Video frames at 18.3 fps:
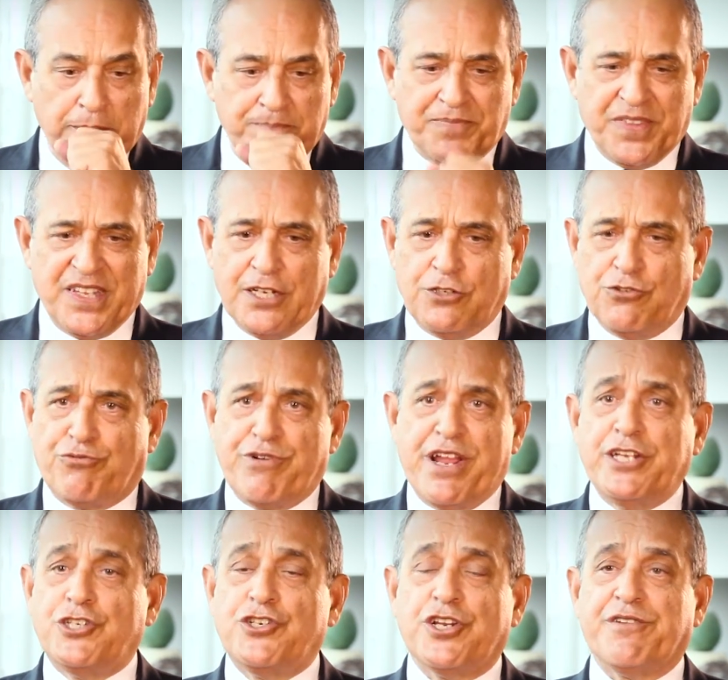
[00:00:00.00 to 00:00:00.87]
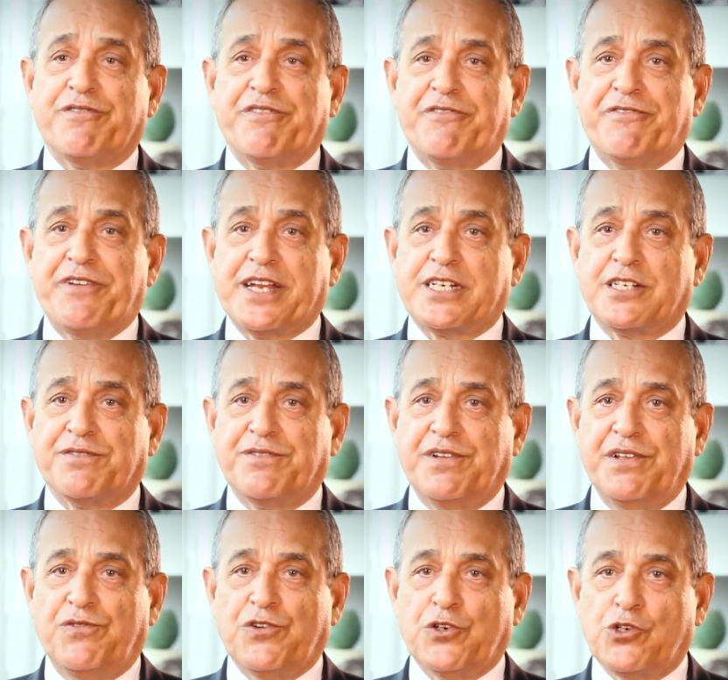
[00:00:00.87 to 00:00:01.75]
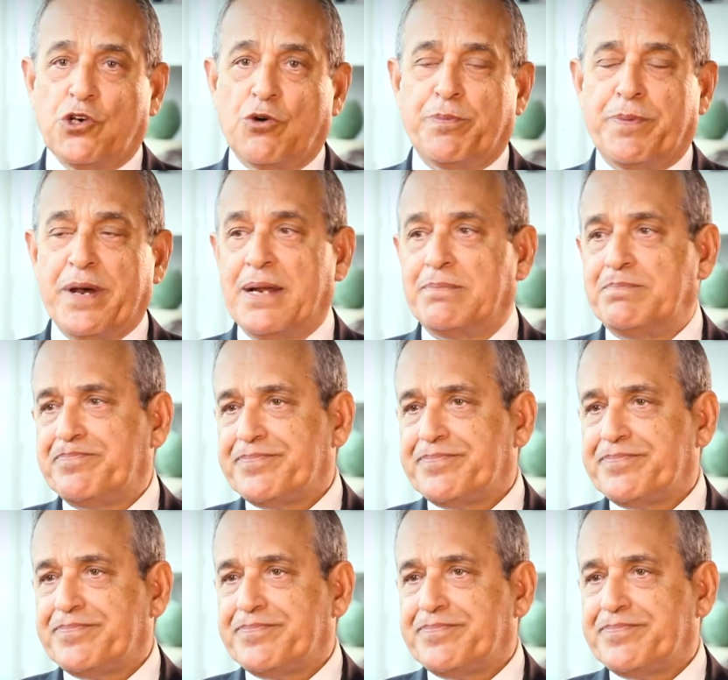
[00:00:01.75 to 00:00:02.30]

The duration of effect of levodopa